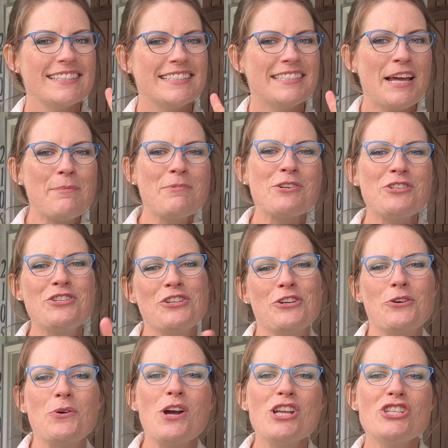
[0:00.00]
Number
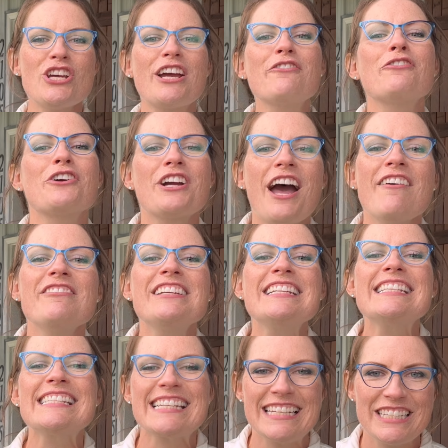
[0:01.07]
2, check for
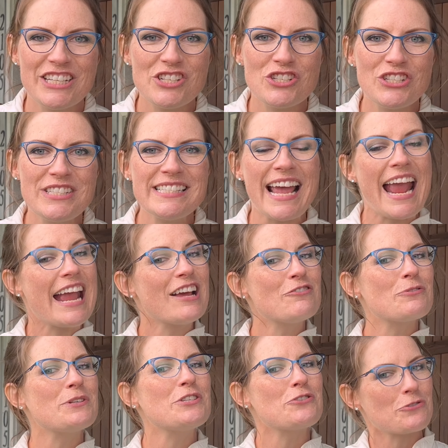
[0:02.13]
covenants, conditions,
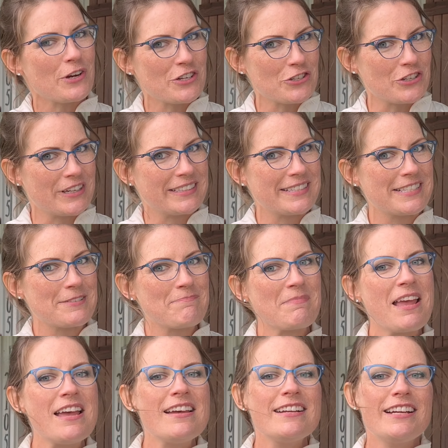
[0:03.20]
and restrictions.
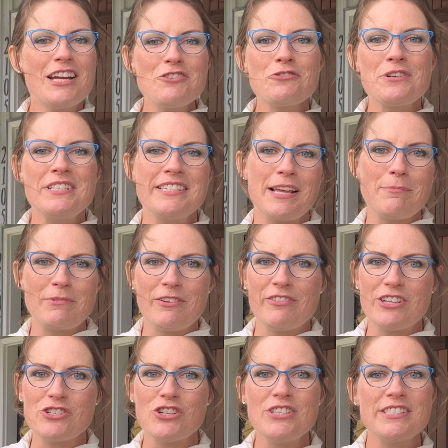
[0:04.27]
Country
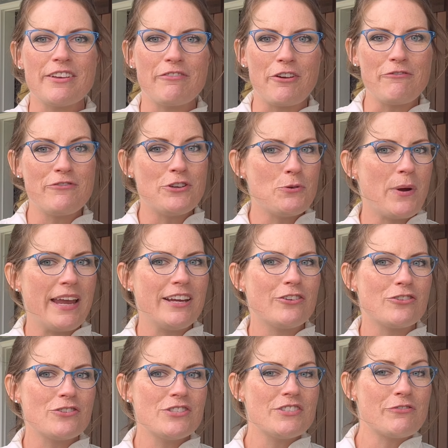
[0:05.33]
subdivisions of a few
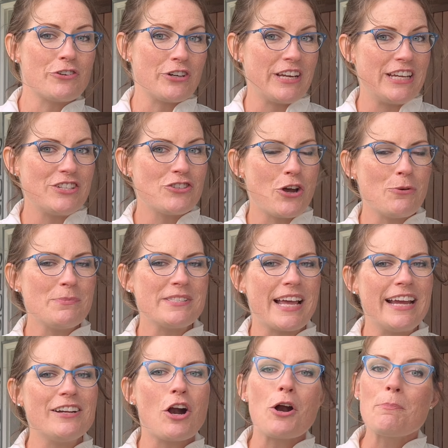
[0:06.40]
acres for each home
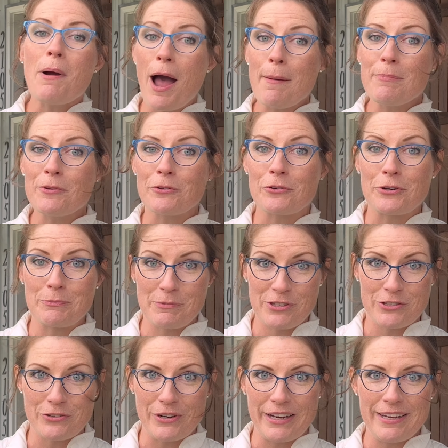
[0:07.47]
site are popular in
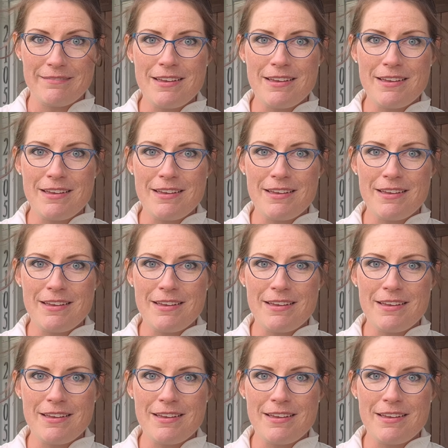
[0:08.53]
Missouri.